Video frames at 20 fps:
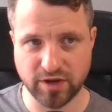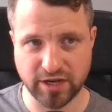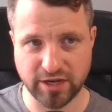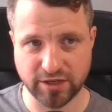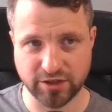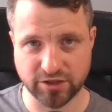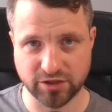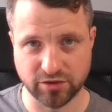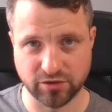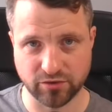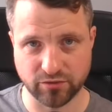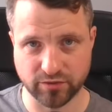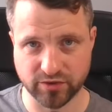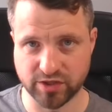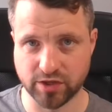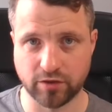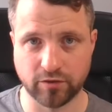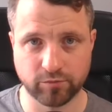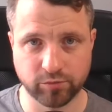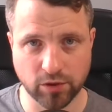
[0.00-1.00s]
need to
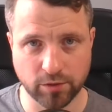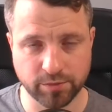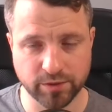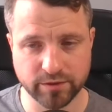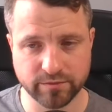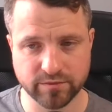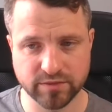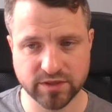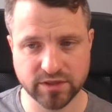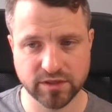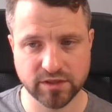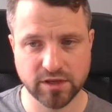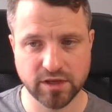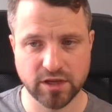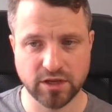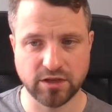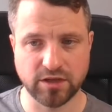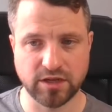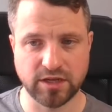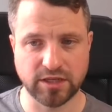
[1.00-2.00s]
resolve problems
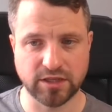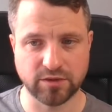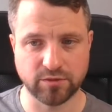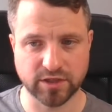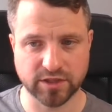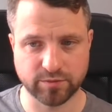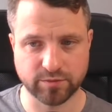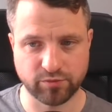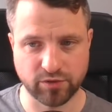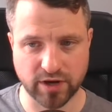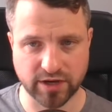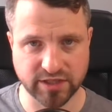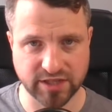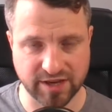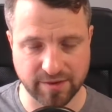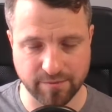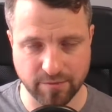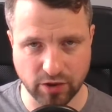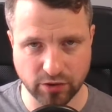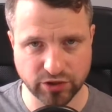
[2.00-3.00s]
you need to express
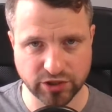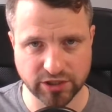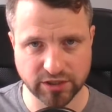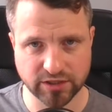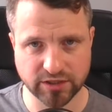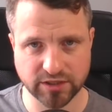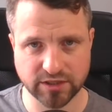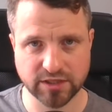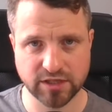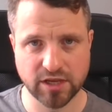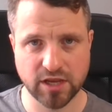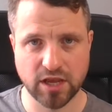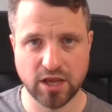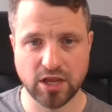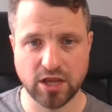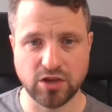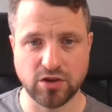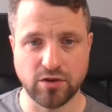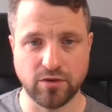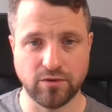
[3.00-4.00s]
emotions.
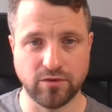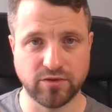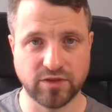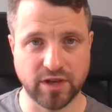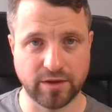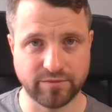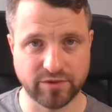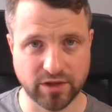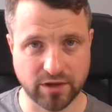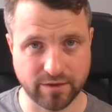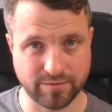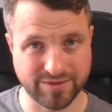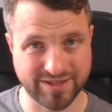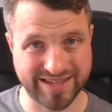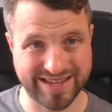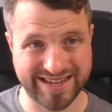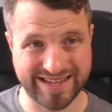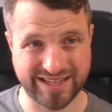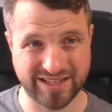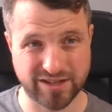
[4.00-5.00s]
You
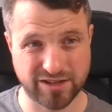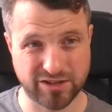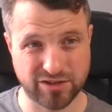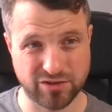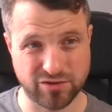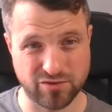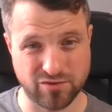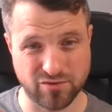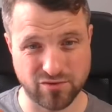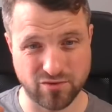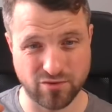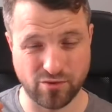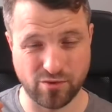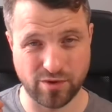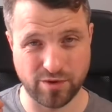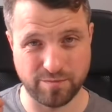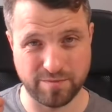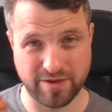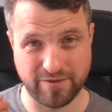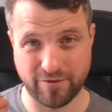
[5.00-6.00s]
sometimes need
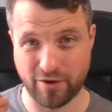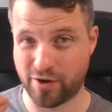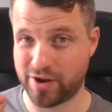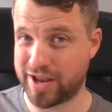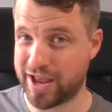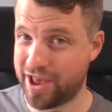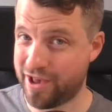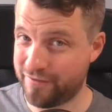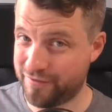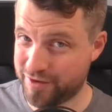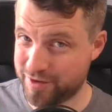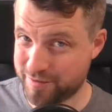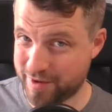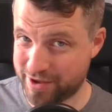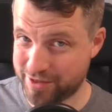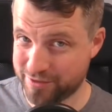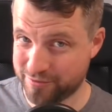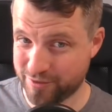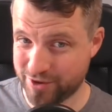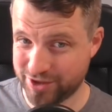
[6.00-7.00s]
to be very careful
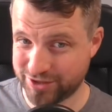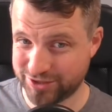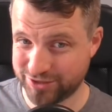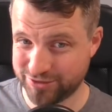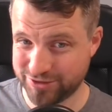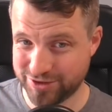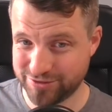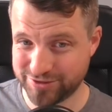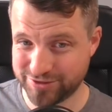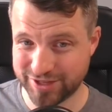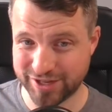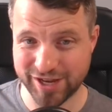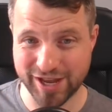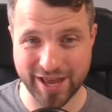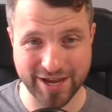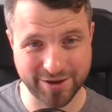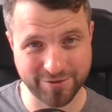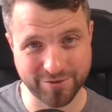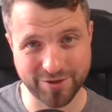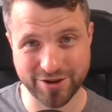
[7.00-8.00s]
about the words you're using.
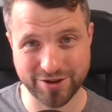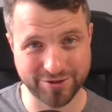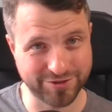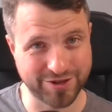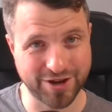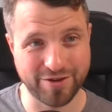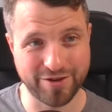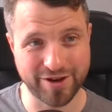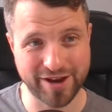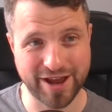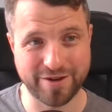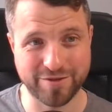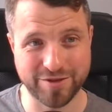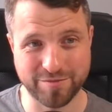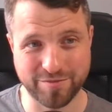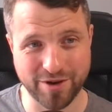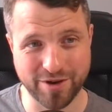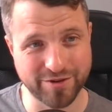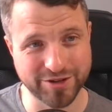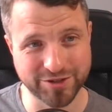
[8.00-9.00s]
Anyone who's going out
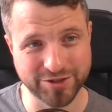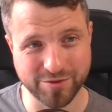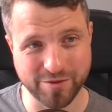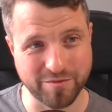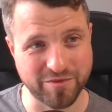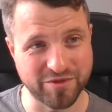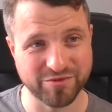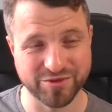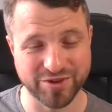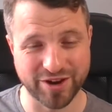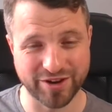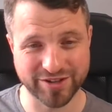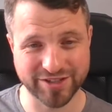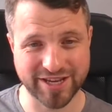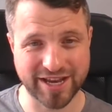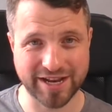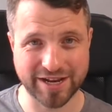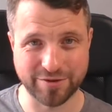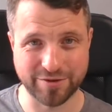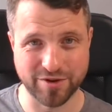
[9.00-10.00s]
with a Polish woman will know
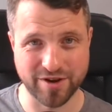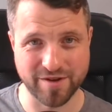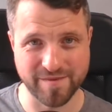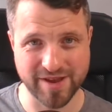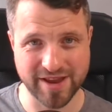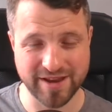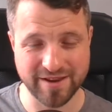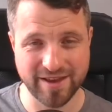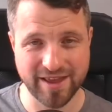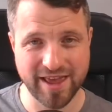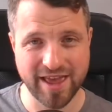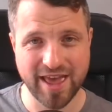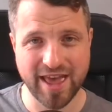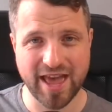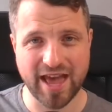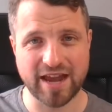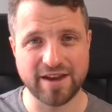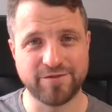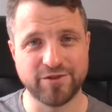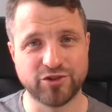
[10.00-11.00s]
exactly what I mean.
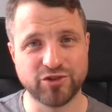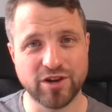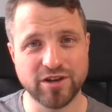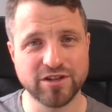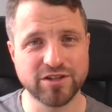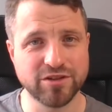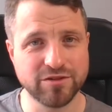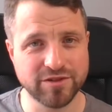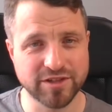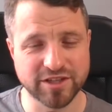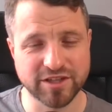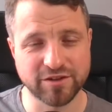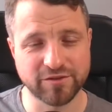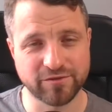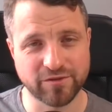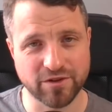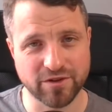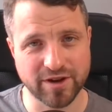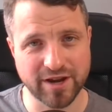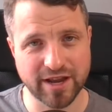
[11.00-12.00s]
And if you're trying to do this in a
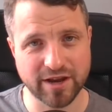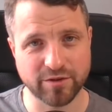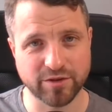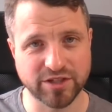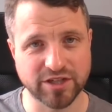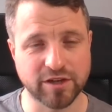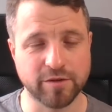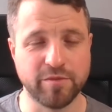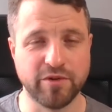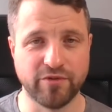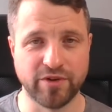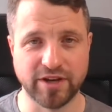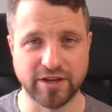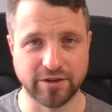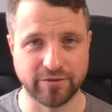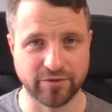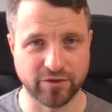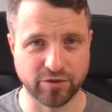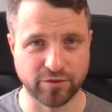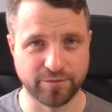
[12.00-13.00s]
foreign language, it can be really
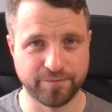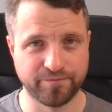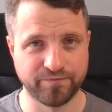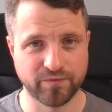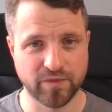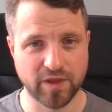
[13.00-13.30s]
difficult.